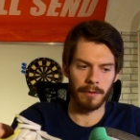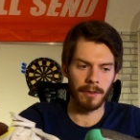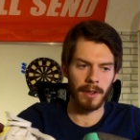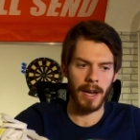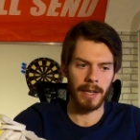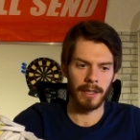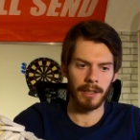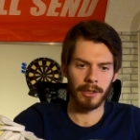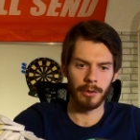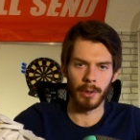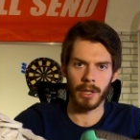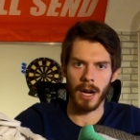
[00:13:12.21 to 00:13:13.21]
Flyknit
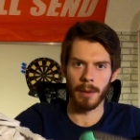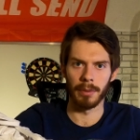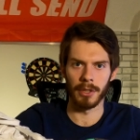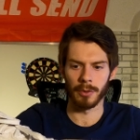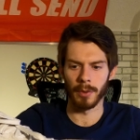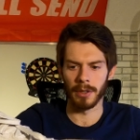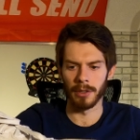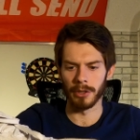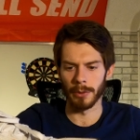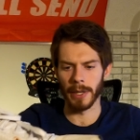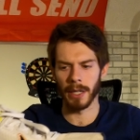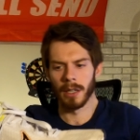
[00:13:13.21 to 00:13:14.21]
to accomplish what they're
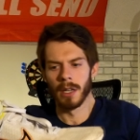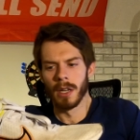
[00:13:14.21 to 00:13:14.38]
doing.